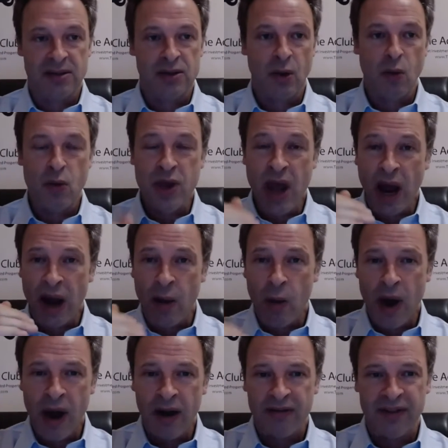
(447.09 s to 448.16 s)
So we are
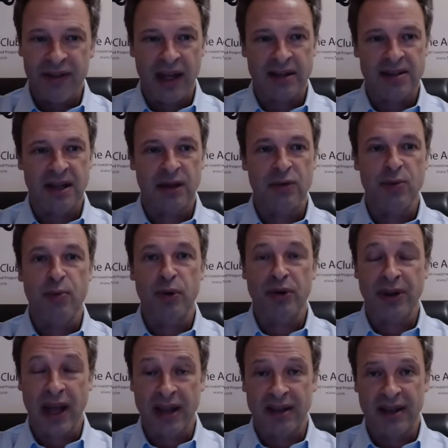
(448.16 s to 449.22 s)
aware of that, and we
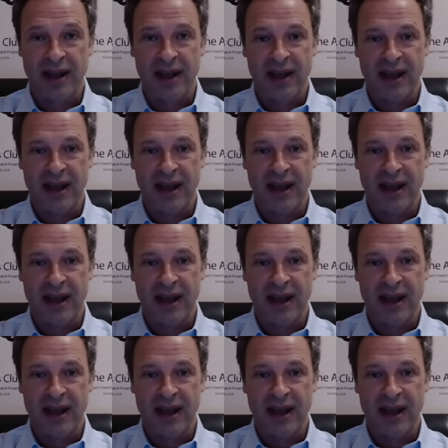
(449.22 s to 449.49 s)
protect